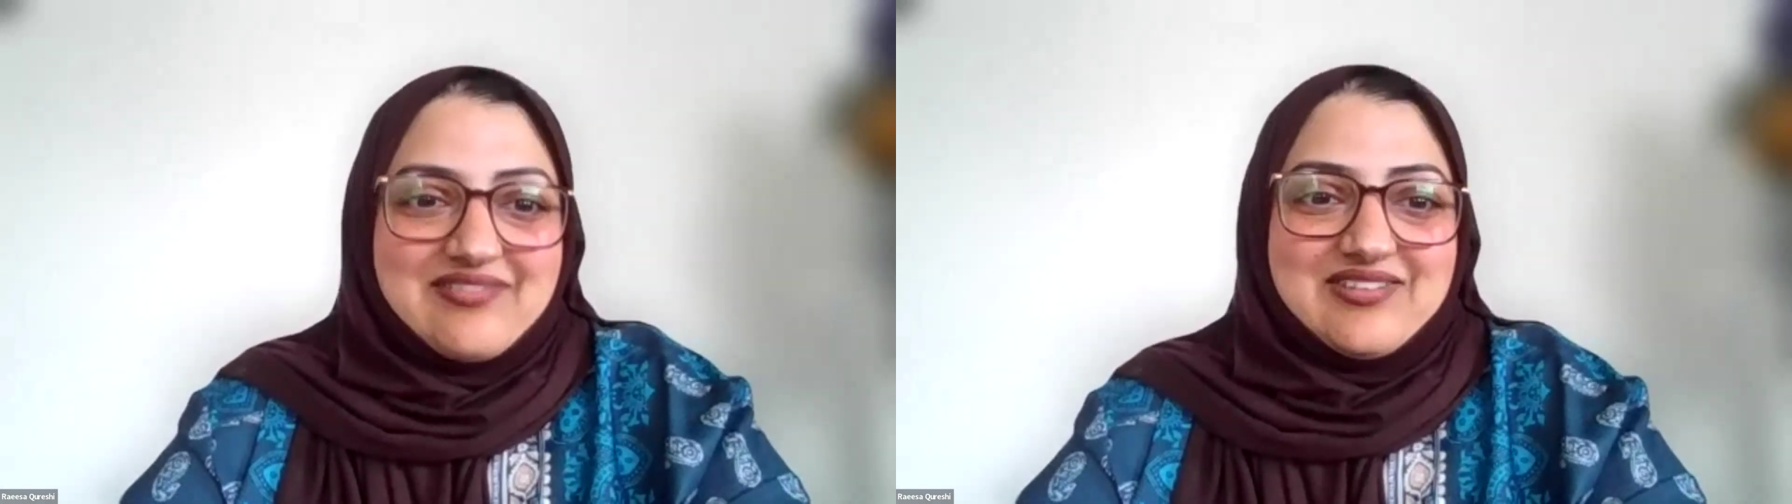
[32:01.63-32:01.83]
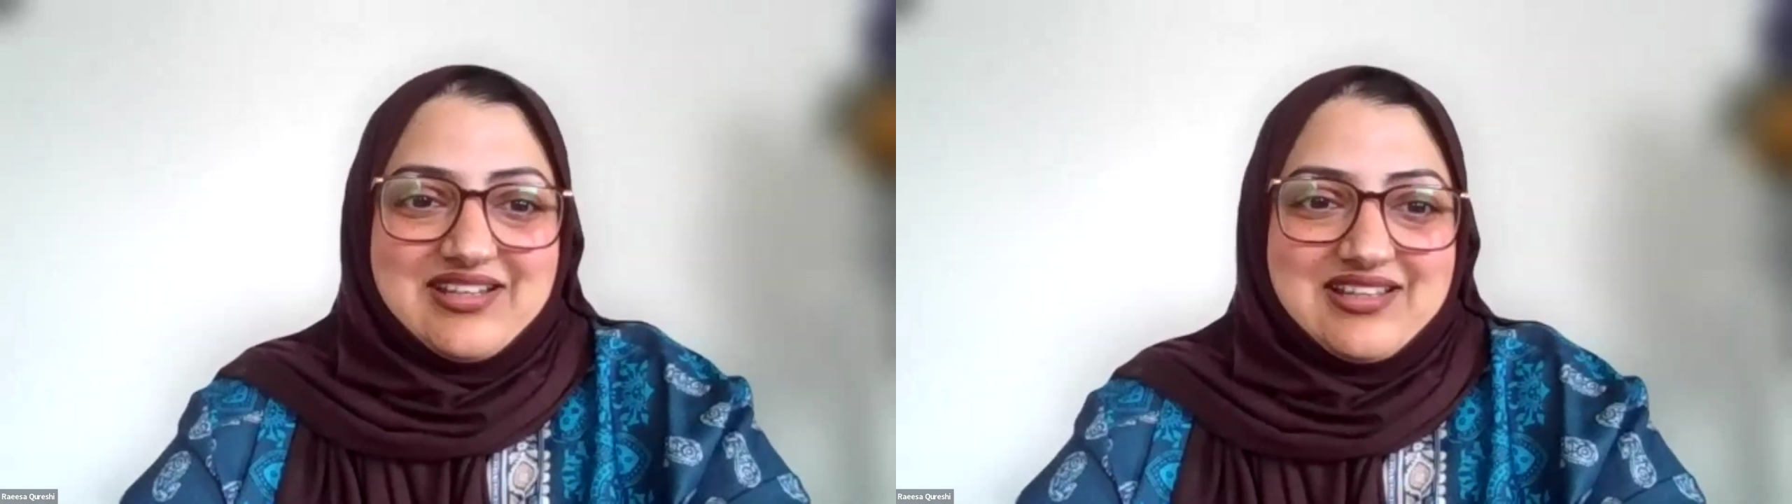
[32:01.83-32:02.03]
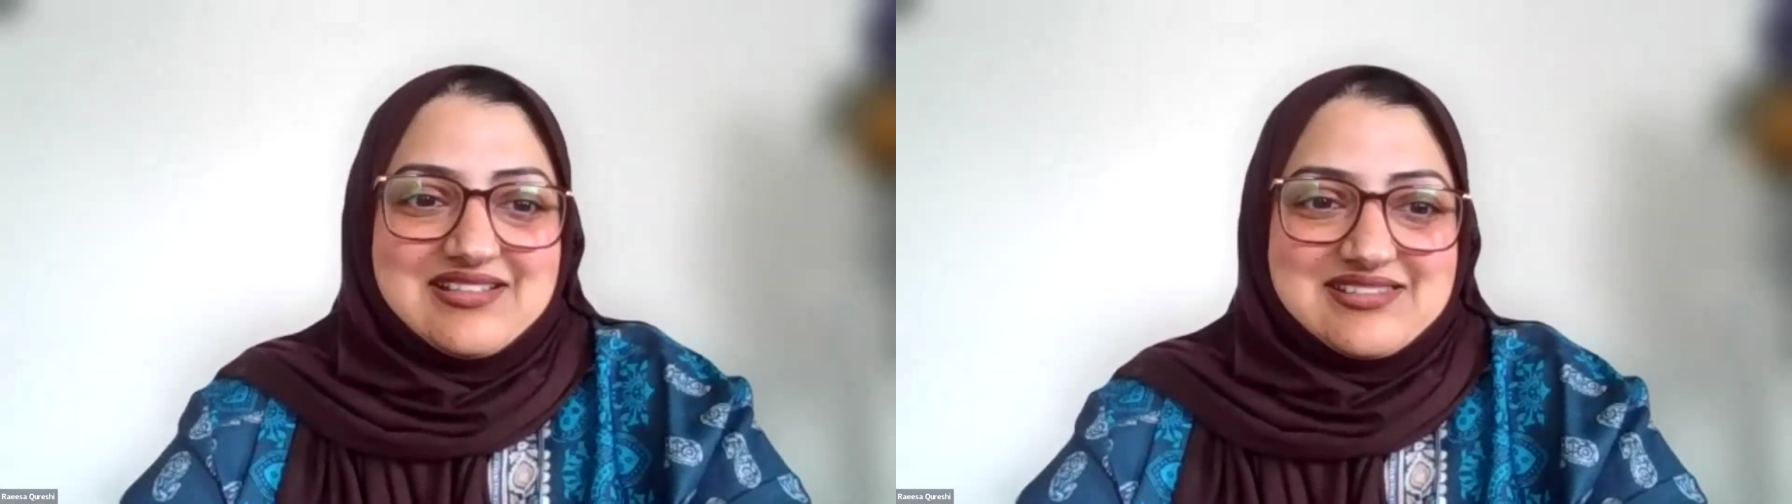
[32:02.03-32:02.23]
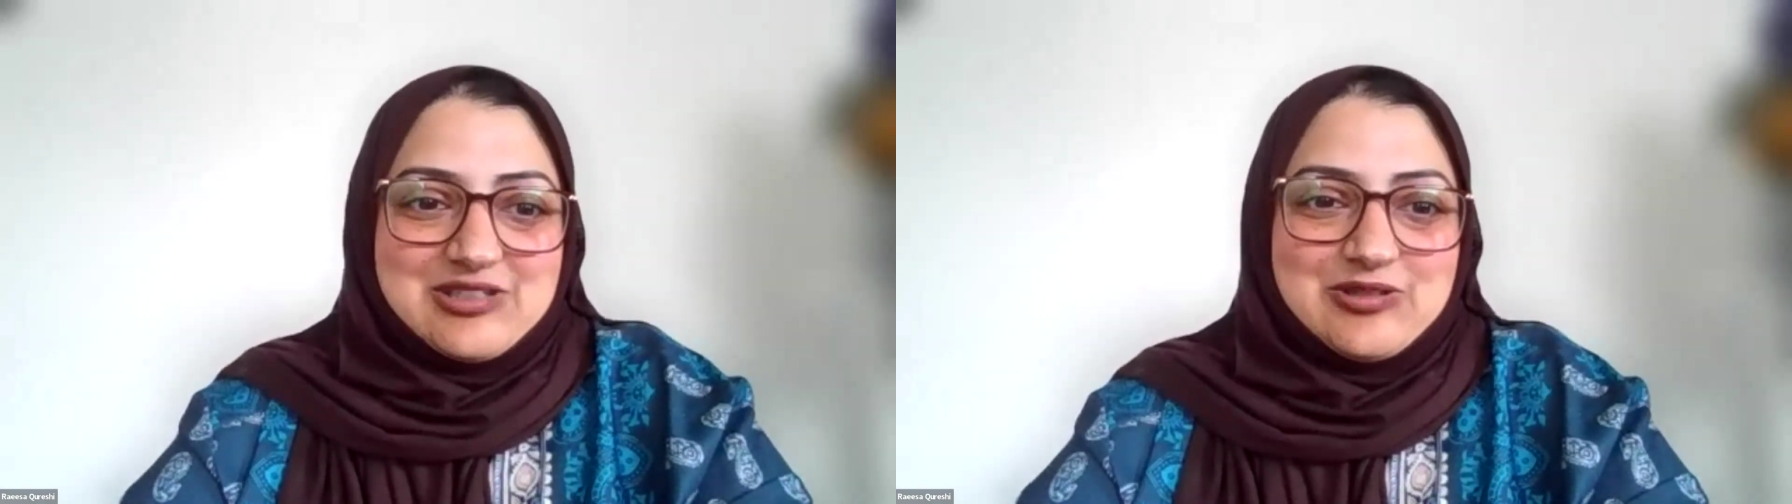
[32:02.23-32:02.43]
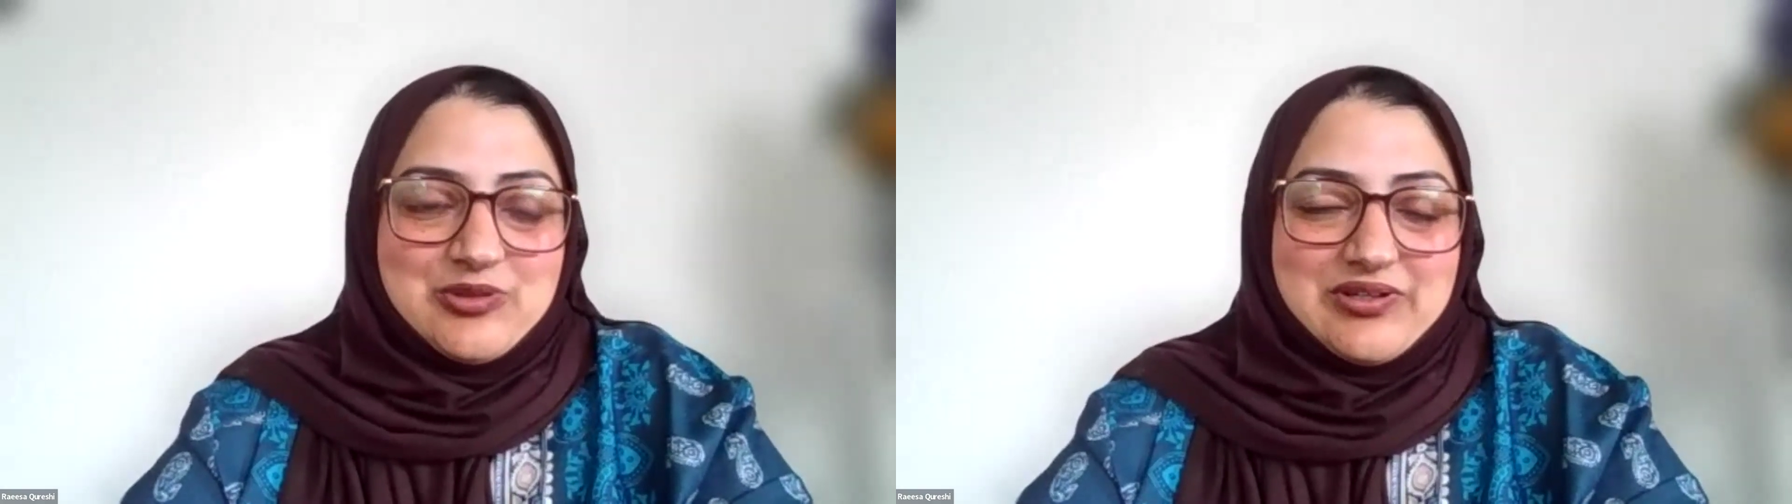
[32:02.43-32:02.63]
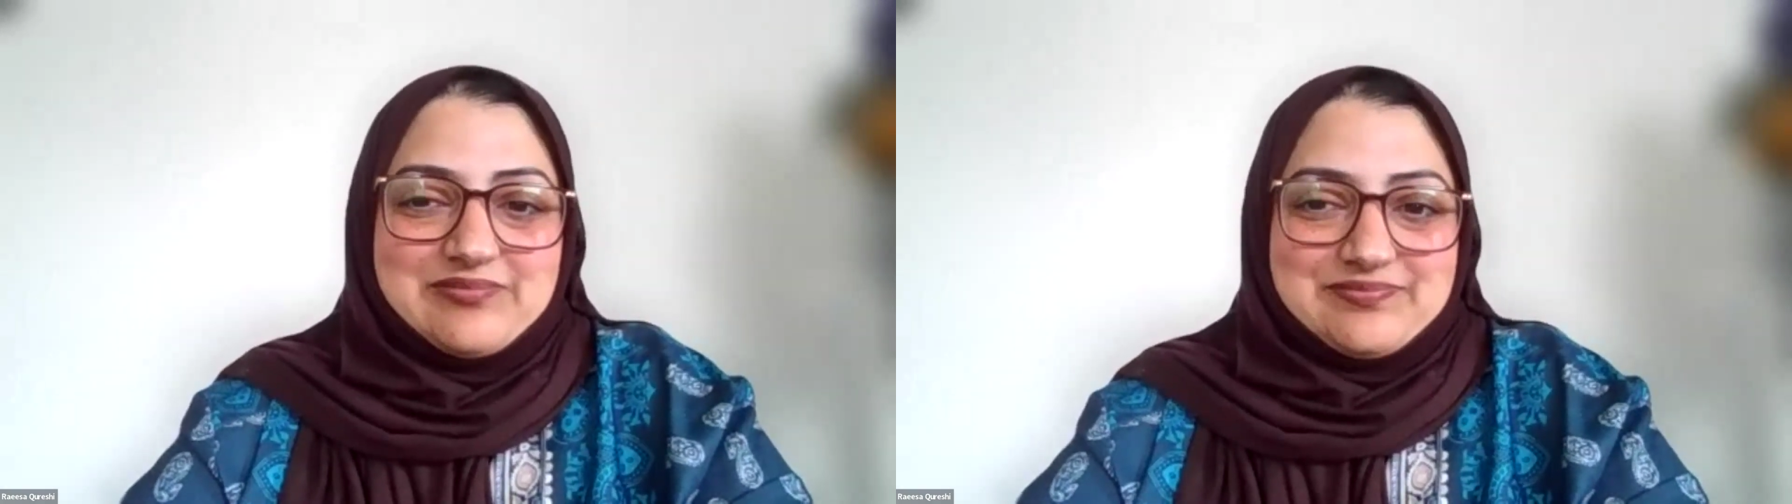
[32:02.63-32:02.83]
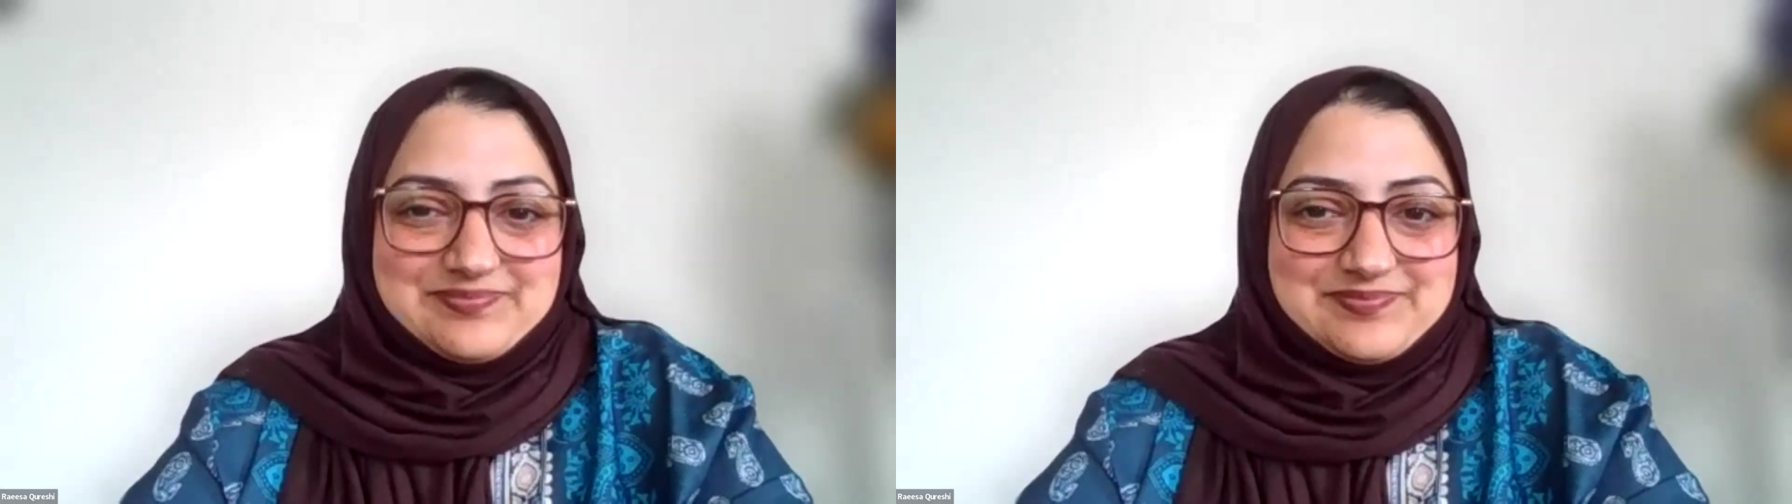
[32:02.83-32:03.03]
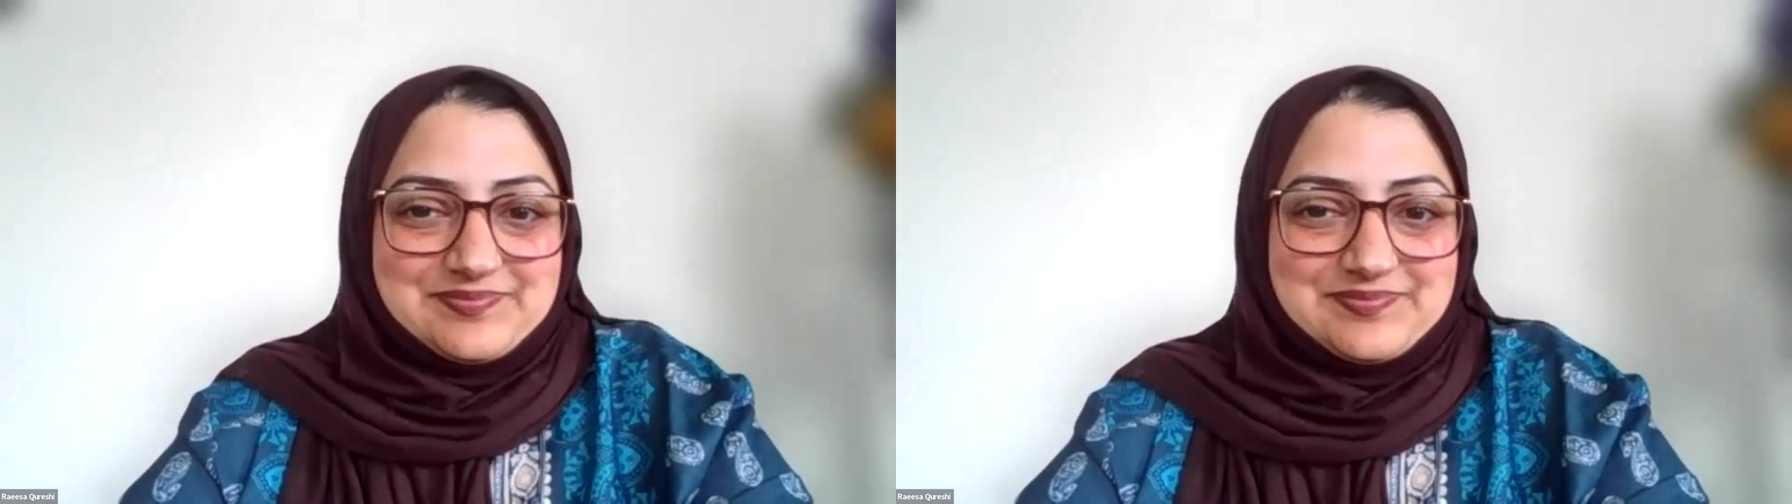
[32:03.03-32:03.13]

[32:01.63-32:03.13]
definitely that's a good point.